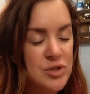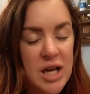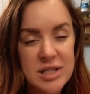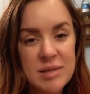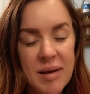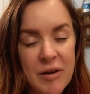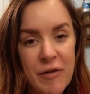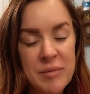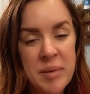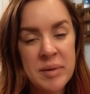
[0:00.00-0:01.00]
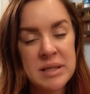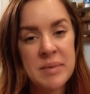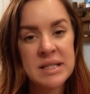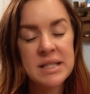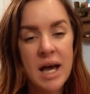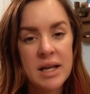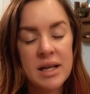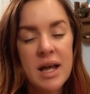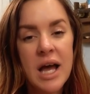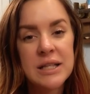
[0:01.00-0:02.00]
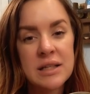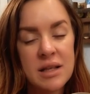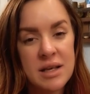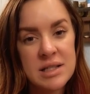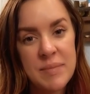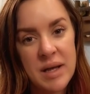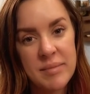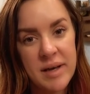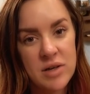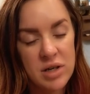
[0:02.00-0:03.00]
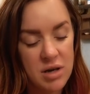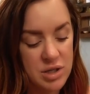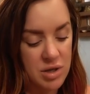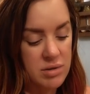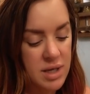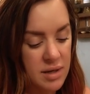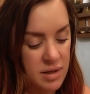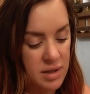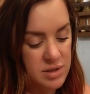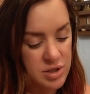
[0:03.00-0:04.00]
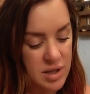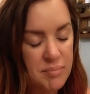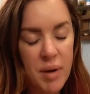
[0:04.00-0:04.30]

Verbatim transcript: Jesse's making fun of me because I'm excited that the Easy Bake made good nachos and he's just like,